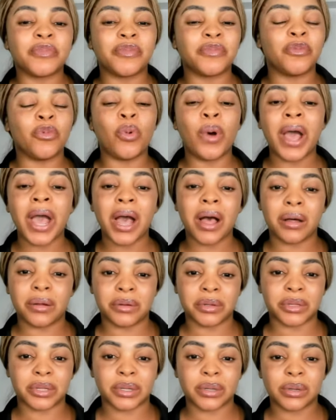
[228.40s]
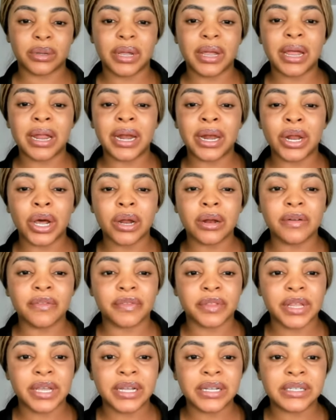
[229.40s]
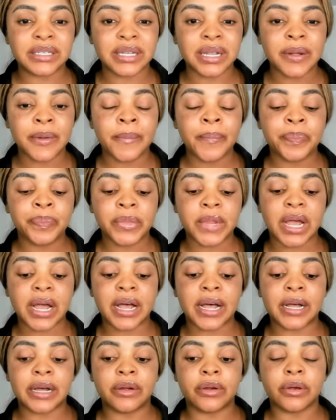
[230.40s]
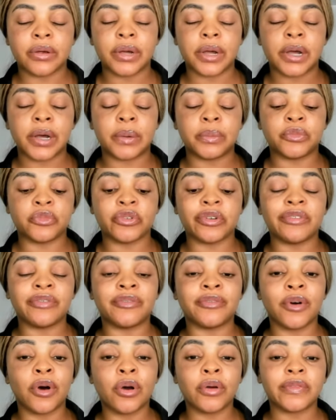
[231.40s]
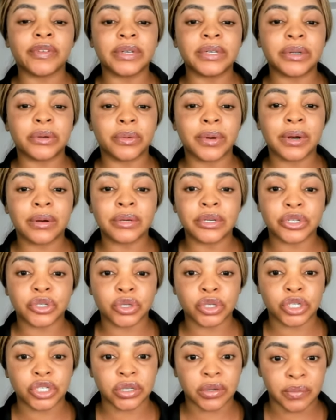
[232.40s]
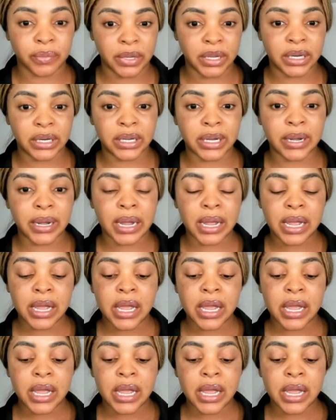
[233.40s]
wealth. A lot of things are revolving around the social media.